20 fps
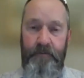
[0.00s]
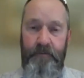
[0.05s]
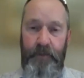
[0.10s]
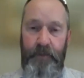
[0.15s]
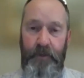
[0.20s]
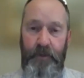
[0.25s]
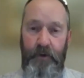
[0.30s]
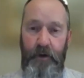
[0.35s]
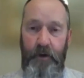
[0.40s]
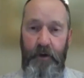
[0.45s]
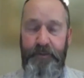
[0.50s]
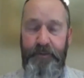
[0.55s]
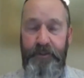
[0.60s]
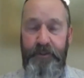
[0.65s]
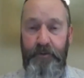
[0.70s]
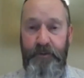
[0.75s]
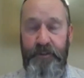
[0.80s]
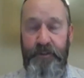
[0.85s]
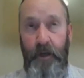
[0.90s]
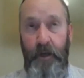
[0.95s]
But there are
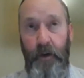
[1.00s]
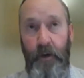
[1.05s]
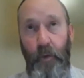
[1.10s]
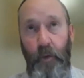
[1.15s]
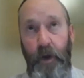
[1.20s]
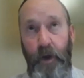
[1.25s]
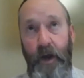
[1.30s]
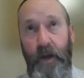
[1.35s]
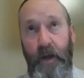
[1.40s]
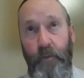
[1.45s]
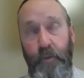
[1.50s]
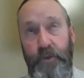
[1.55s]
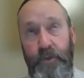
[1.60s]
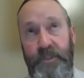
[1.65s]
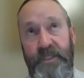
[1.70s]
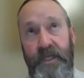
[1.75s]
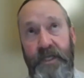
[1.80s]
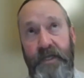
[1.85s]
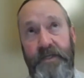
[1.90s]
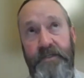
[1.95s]
opportunities. What I would
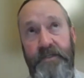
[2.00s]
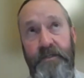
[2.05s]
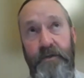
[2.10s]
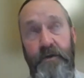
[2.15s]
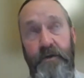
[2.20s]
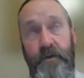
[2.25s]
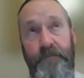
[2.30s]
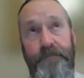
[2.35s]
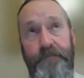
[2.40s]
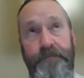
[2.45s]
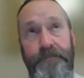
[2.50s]
say is that